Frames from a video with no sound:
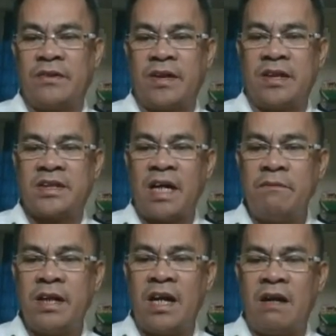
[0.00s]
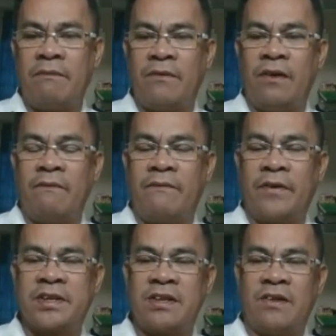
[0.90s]
Okay? Summing up all
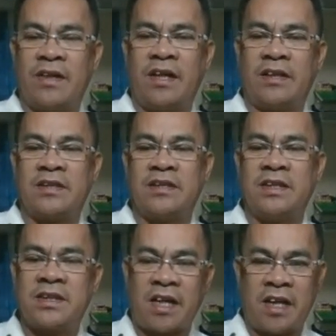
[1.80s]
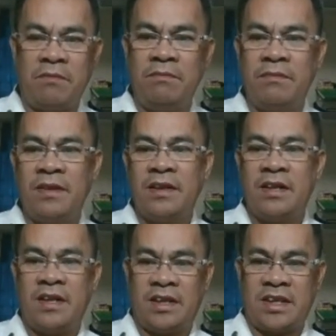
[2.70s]
forces along x. This time,
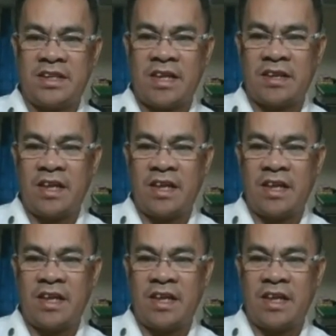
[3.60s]
it is not